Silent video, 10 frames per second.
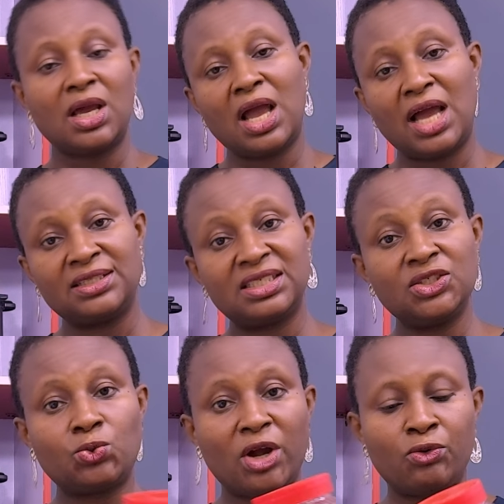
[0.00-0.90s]
And
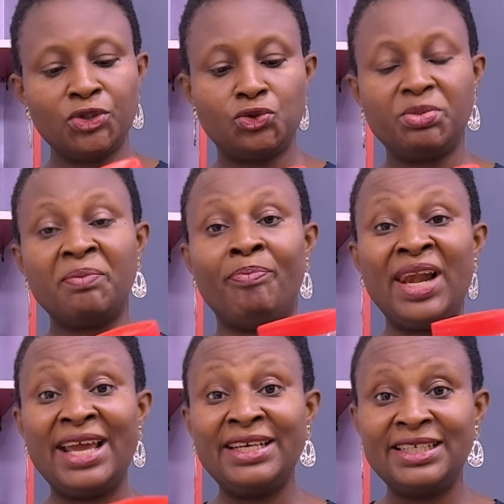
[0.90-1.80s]
since we're going to be
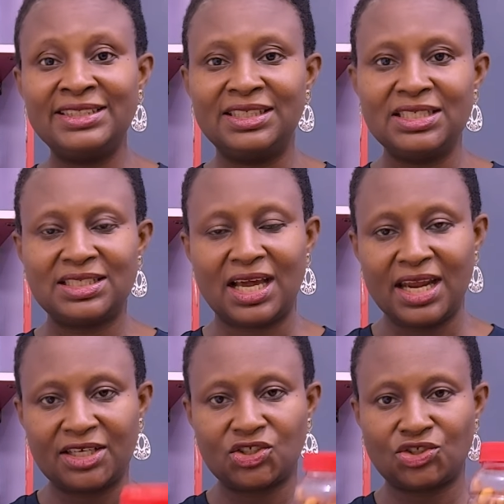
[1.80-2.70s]
blending this and
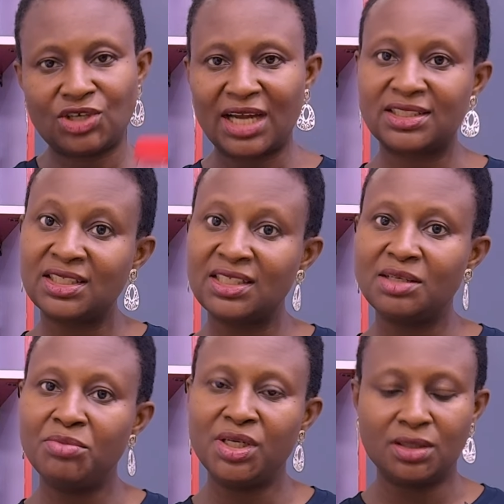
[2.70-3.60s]
extracting the
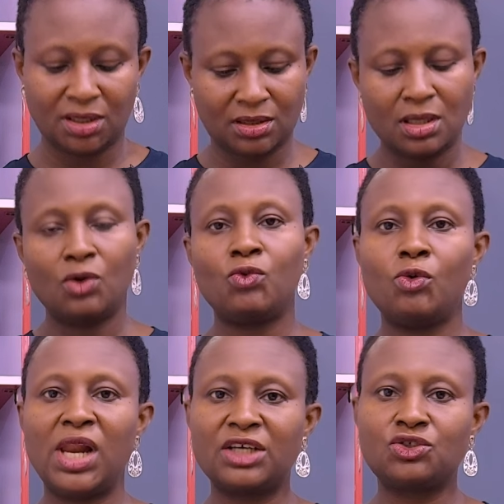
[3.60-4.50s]
milk, we
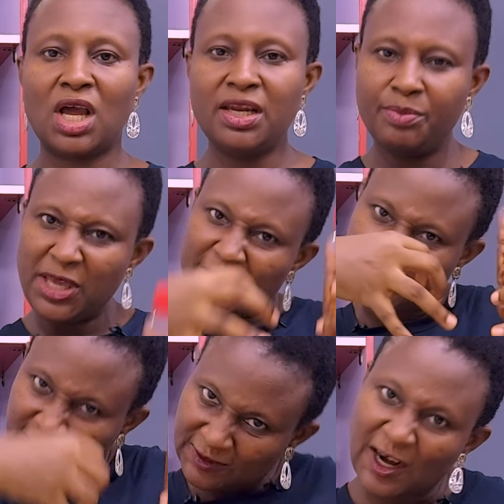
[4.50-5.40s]
will actually be
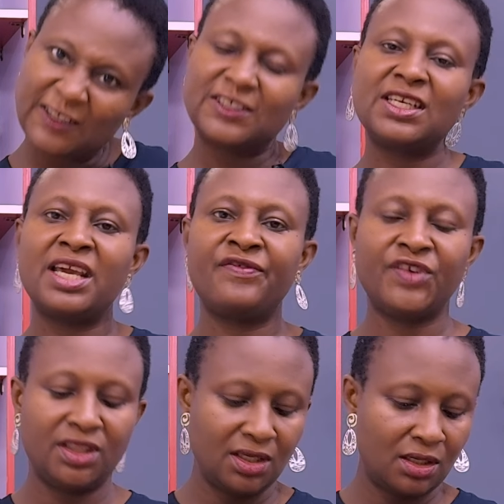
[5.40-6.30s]
extracting
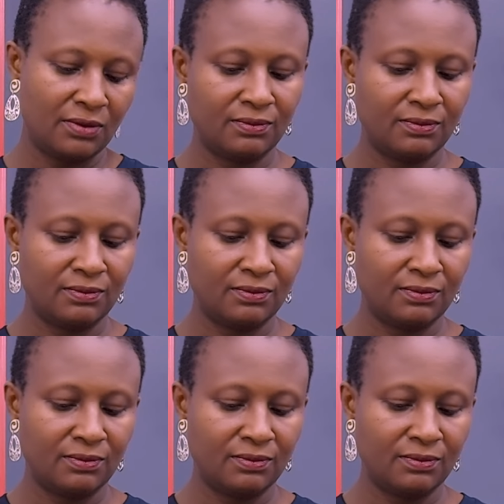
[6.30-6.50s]
everything,